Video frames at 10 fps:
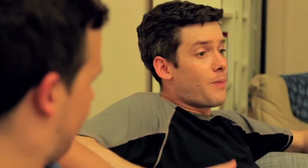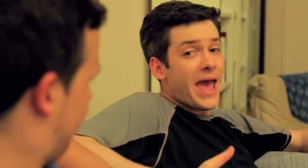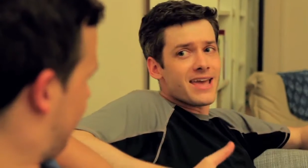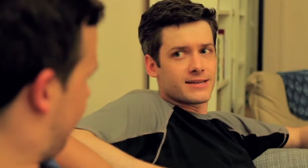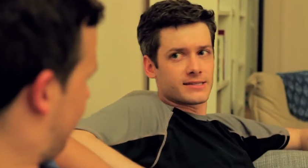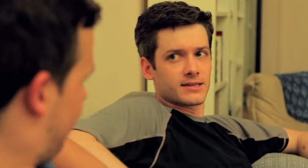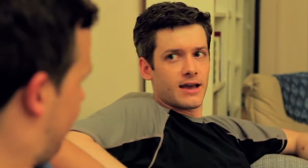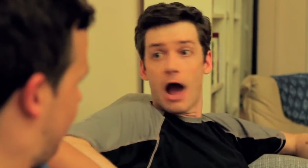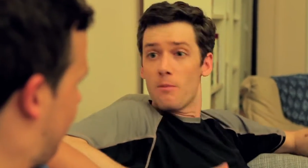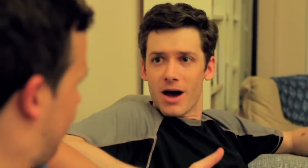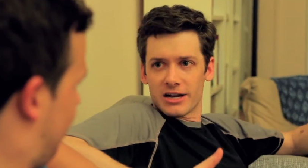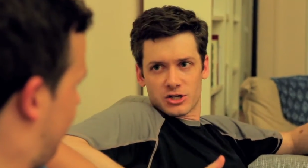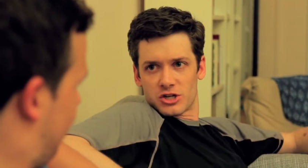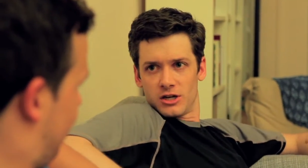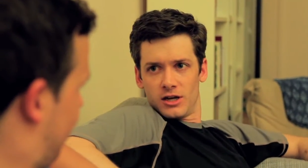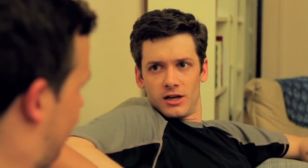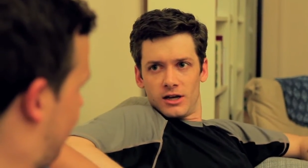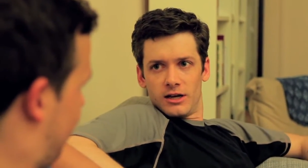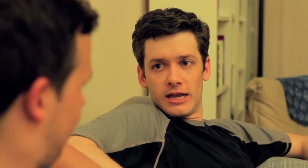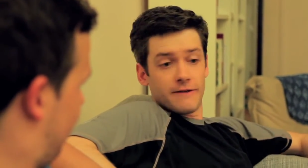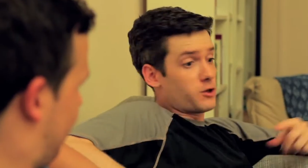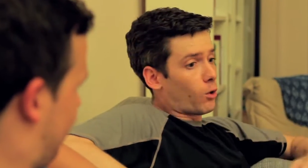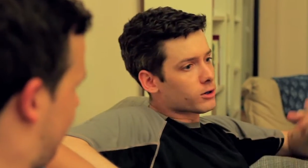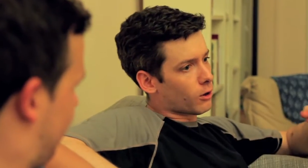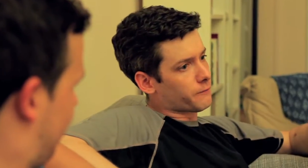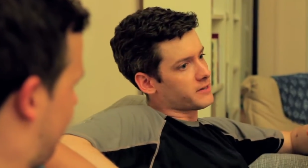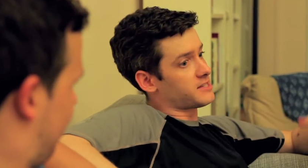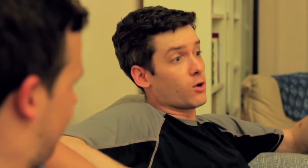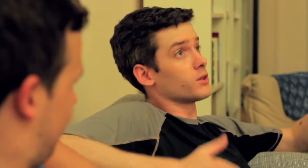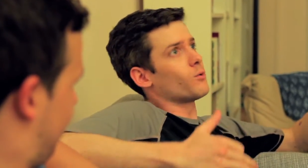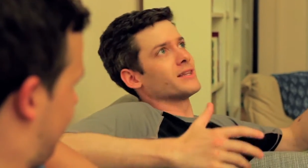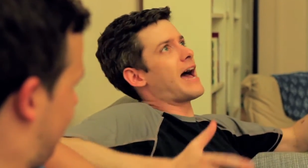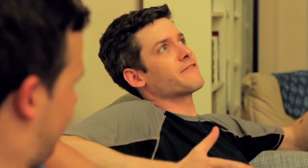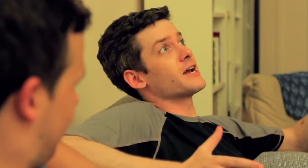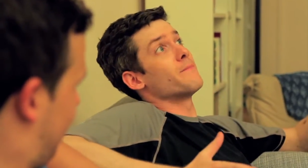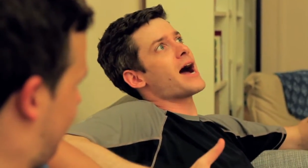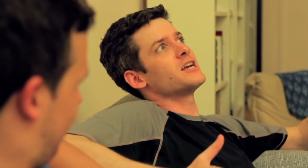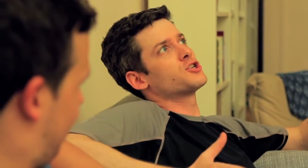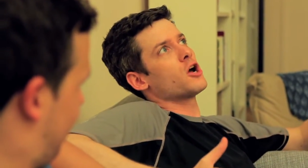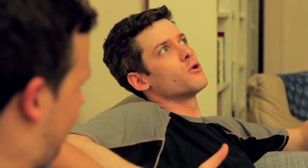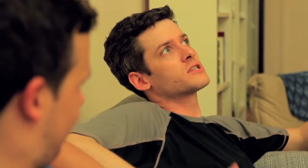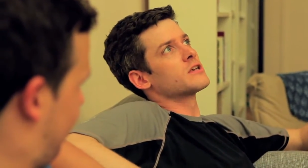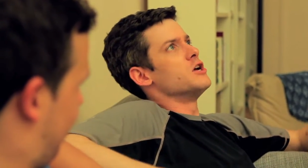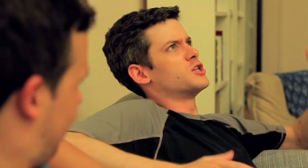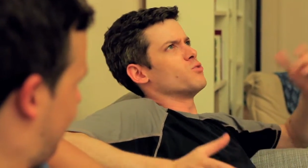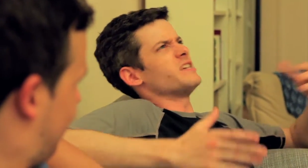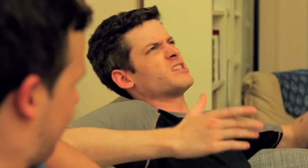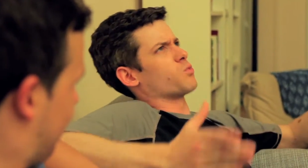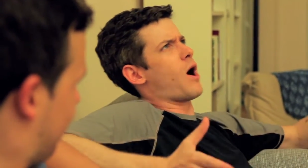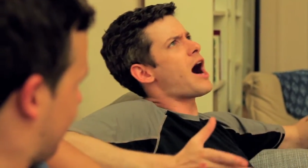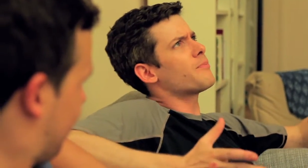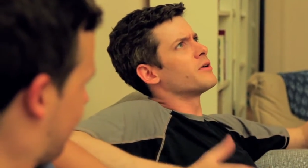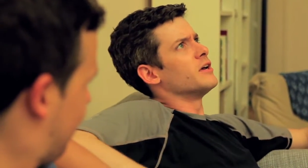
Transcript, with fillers: pays? How much? If your girlfriend's the only one laughing at my jokes, do we swap?